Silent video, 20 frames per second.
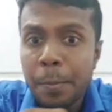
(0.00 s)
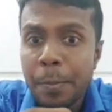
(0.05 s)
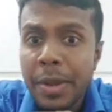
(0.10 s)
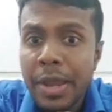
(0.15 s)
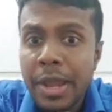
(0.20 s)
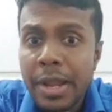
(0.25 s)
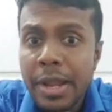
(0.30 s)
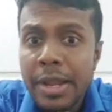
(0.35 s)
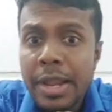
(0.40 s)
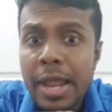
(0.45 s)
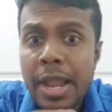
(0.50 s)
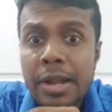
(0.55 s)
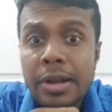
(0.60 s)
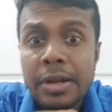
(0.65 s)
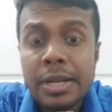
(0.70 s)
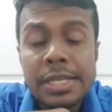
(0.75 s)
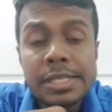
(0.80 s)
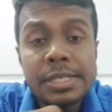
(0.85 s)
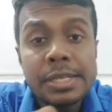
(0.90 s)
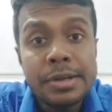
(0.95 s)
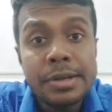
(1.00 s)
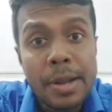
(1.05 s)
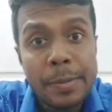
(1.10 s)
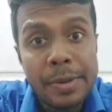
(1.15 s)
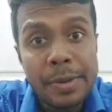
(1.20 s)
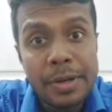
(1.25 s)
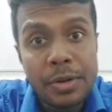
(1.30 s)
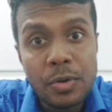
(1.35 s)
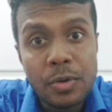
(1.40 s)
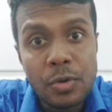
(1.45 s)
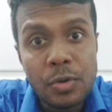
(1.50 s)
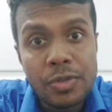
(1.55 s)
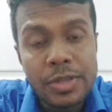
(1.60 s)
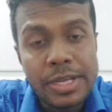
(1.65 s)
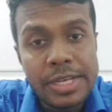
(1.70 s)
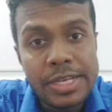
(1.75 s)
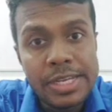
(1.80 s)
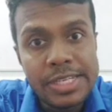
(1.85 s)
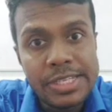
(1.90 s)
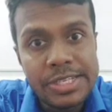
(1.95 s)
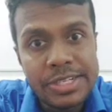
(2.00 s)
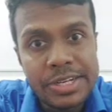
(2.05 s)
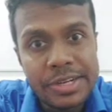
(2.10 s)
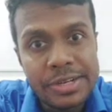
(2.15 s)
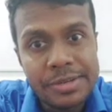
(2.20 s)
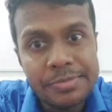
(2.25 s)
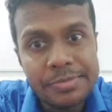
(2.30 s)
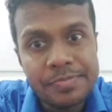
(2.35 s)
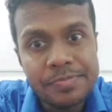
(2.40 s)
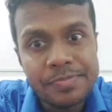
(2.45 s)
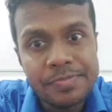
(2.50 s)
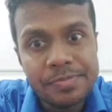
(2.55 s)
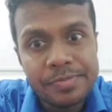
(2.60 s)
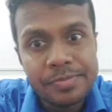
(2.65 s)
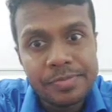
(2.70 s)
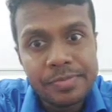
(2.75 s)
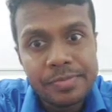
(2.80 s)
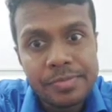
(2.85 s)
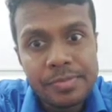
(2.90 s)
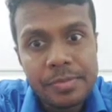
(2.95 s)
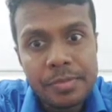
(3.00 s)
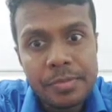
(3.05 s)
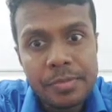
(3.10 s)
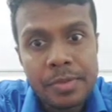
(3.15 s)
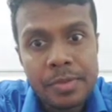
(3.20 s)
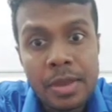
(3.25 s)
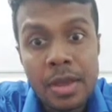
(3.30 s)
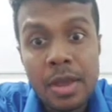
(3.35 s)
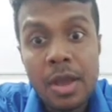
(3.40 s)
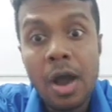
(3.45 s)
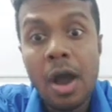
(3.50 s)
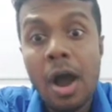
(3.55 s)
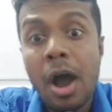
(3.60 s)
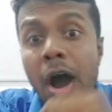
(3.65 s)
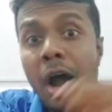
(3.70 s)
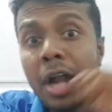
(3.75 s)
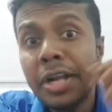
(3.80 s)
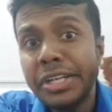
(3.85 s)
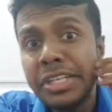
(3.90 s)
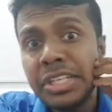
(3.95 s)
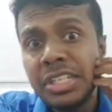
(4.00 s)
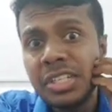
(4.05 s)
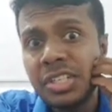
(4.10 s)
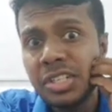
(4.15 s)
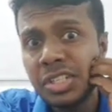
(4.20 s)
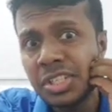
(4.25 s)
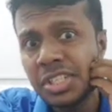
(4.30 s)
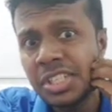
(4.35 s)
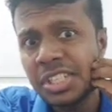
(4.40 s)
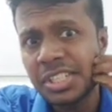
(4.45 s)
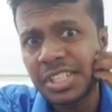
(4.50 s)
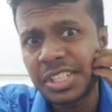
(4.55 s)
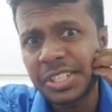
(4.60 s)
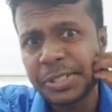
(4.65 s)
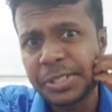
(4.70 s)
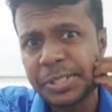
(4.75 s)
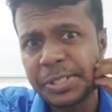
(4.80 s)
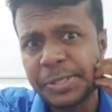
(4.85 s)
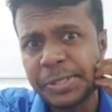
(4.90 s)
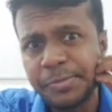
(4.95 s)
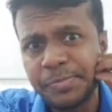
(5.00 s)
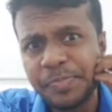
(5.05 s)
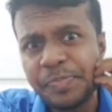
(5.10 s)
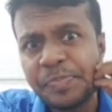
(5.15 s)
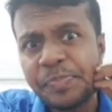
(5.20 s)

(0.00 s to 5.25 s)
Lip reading: Pain and recent rapid growth in history. Hard inconsistency.